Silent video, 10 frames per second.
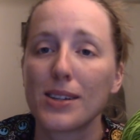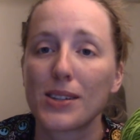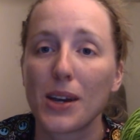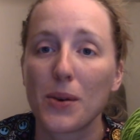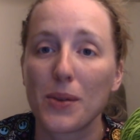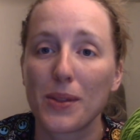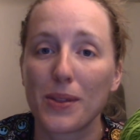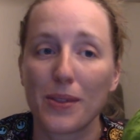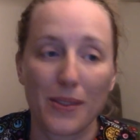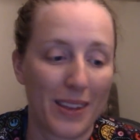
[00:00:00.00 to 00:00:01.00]
So
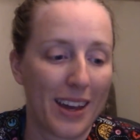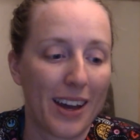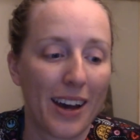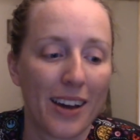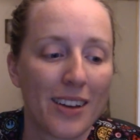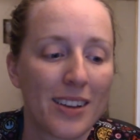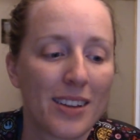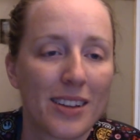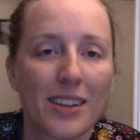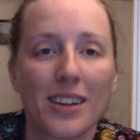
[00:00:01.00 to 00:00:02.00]

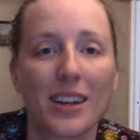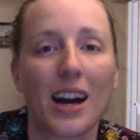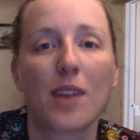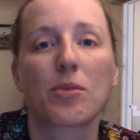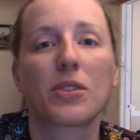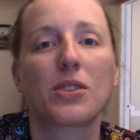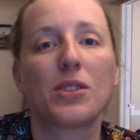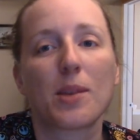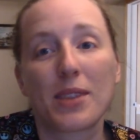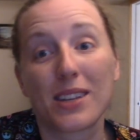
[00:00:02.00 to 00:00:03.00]
I'm going to
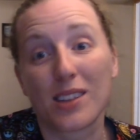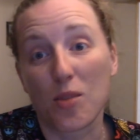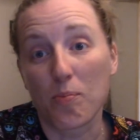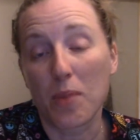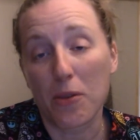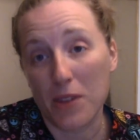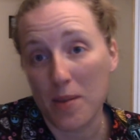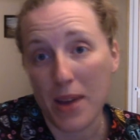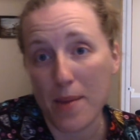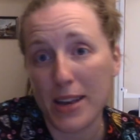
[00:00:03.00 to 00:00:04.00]
dub these their
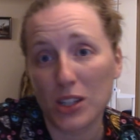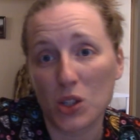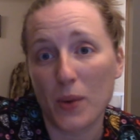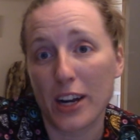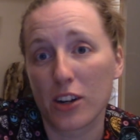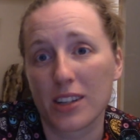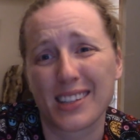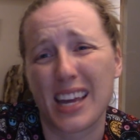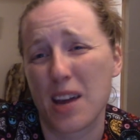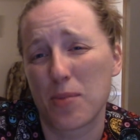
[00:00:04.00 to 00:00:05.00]
Muffin Babies sweater
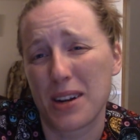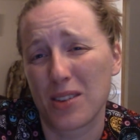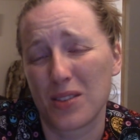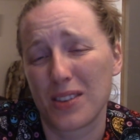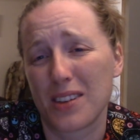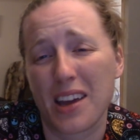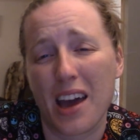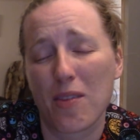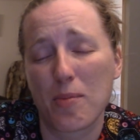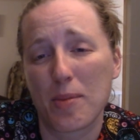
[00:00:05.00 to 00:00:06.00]
because they
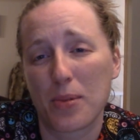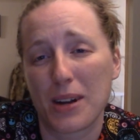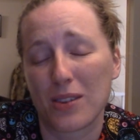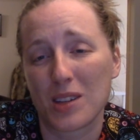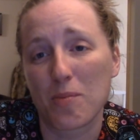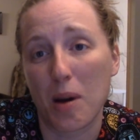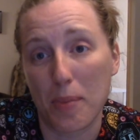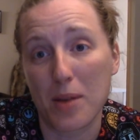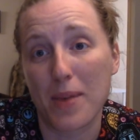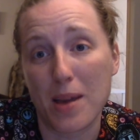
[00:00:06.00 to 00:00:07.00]
haven't been pronouncing
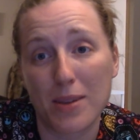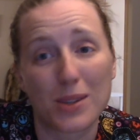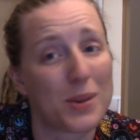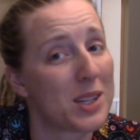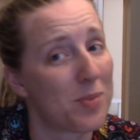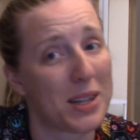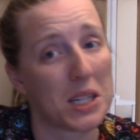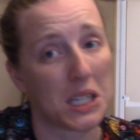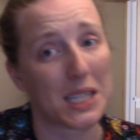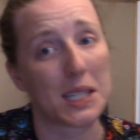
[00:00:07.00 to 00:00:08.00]
Muppet Babies when it's been
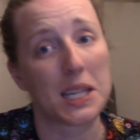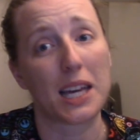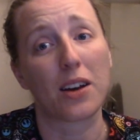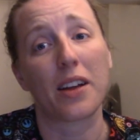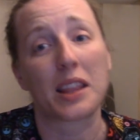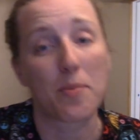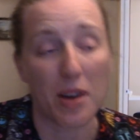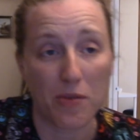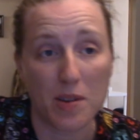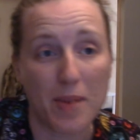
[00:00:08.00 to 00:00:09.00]
on Disney. They call it the
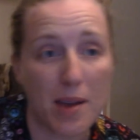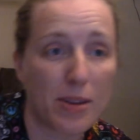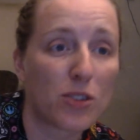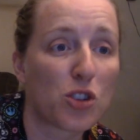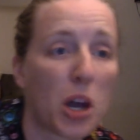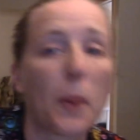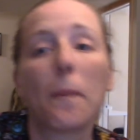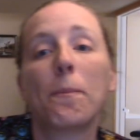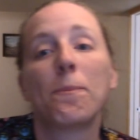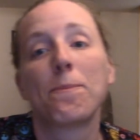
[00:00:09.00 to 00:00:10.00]
Muffin Babies show.
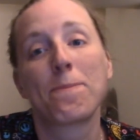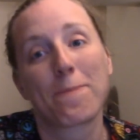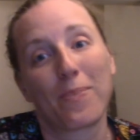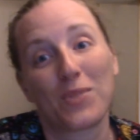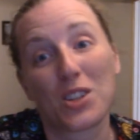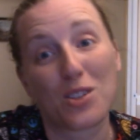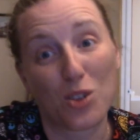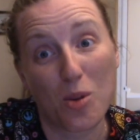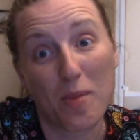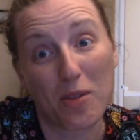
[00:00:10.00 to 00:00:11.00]
So these
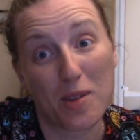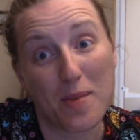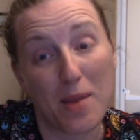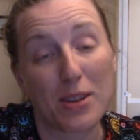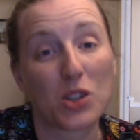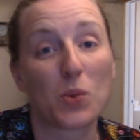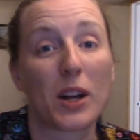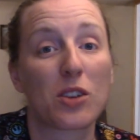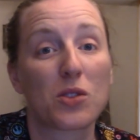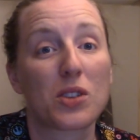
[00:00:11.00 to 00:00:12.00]
are their Muffin Babies
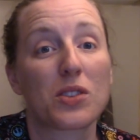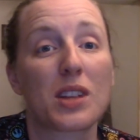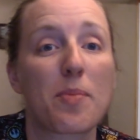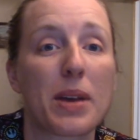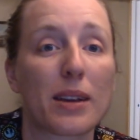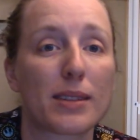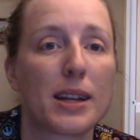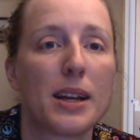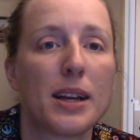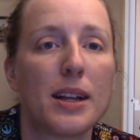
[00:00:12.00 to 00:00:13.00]
sweaters since they picked
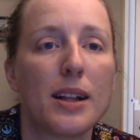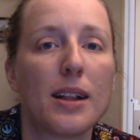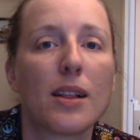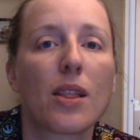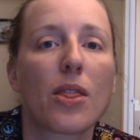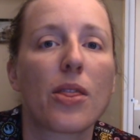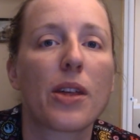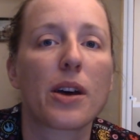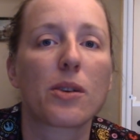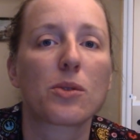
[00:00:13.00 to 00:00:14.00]

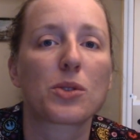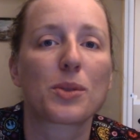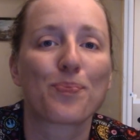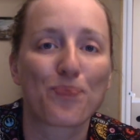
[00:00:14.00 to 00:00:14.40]
those.